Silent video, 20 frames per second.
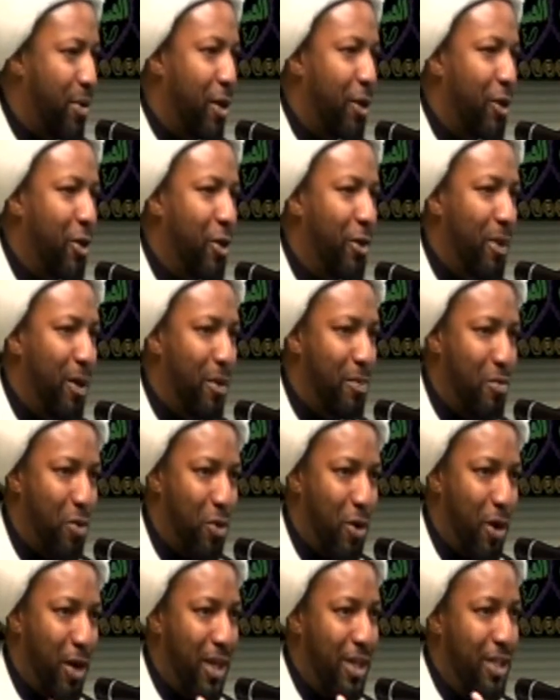maybe a little
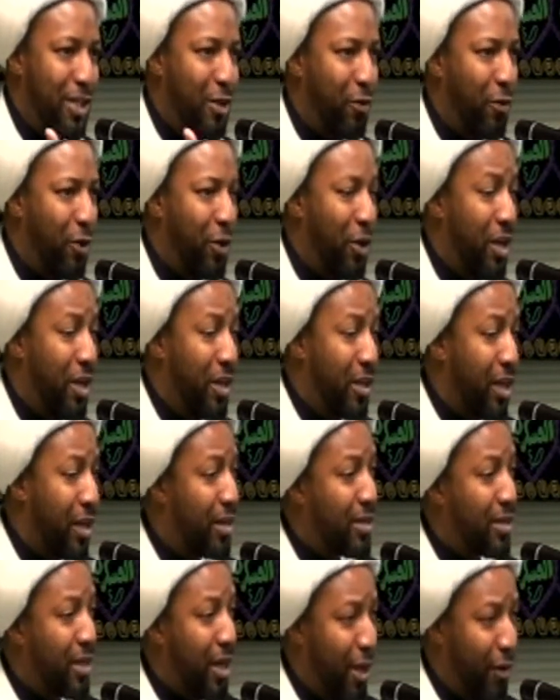bit more easy for you.
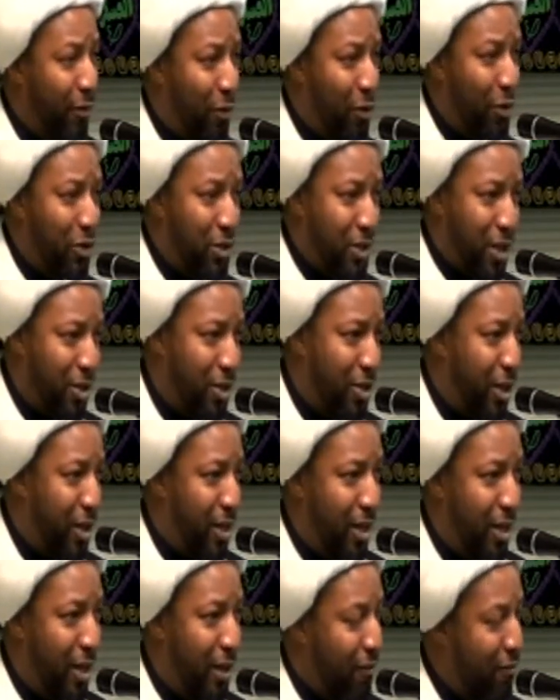Take Sahifat
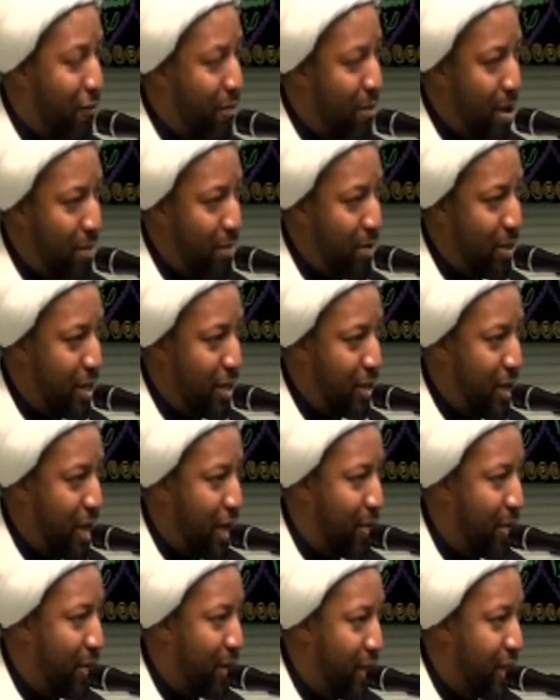al-Sajjadiya of Imam
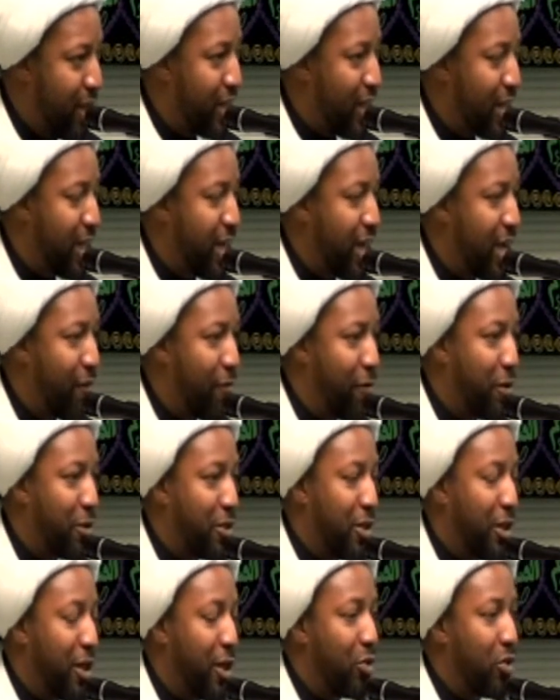Zainul Abidin alayhi
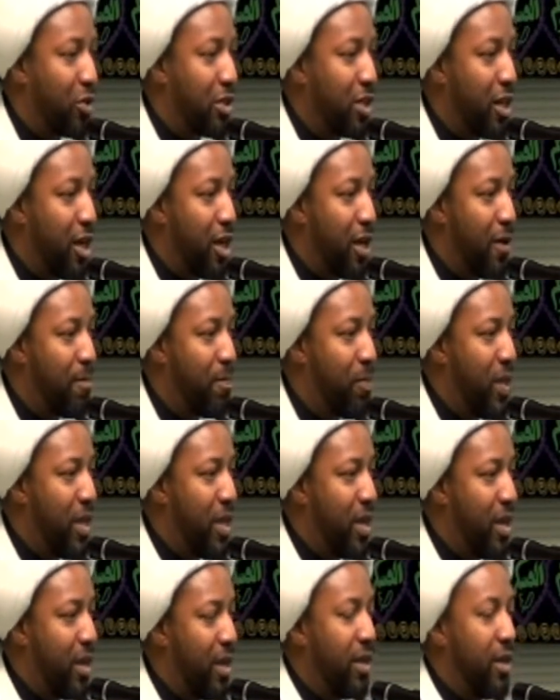salatu
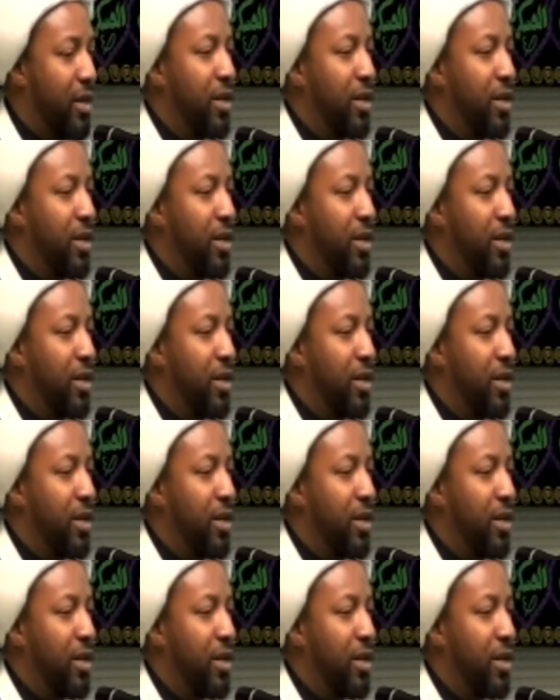wasalam.